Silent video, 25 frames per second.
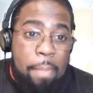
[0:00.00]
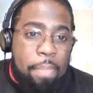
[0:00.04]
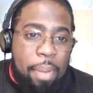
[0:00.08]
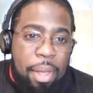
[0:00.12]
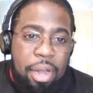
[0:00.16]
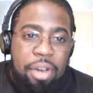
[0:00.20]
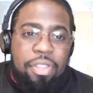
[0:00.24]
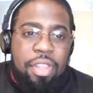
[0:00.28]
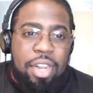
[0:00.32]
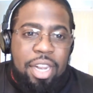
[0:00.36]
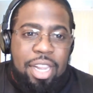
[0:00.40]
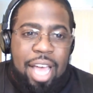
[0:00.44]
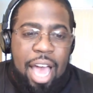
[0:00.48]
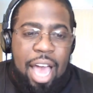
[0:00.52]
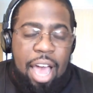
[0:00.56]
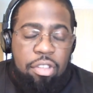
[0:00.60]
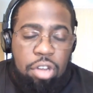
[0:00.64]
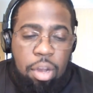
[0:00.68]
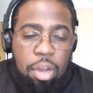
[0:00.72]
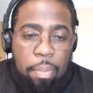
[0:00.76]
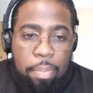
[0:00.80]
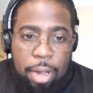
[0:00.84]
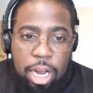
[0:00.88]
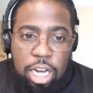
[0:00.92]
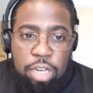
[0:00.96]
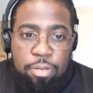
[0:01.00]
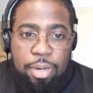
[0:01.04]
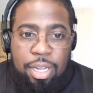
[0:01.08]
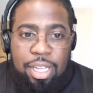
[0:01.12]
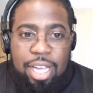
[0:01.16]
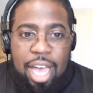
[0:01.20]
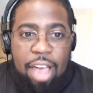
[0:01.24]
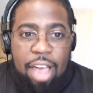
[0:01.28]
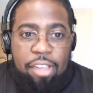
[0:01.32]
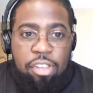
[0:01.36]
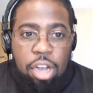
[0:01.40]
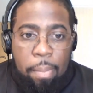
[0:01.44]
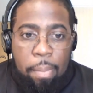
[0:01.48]
better than the guys on the bench, but the
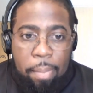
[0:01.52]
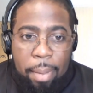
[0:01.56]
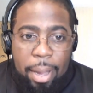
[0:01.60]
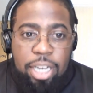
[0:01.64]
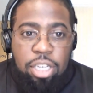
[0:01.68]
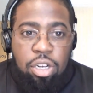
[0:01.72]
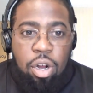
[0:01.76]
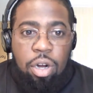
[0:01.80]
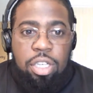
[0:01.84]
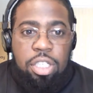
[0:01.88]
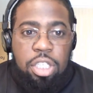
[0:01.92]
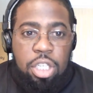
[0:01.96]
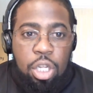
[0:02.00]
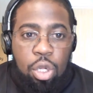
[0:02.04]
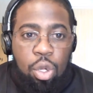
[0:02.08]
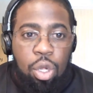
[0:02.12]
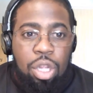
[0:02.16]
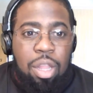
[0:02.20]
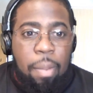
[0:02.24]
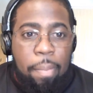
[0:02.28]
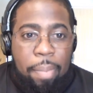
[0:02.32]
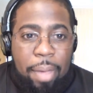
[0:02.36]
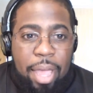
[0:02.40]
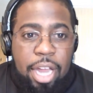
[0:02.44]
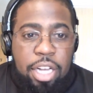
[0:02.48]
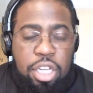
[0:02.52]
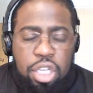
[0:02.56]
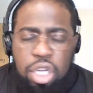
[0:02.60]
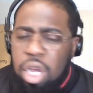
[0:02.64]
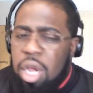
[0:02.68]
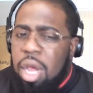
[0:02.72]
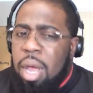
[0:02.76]
guys on the bench are still on the bench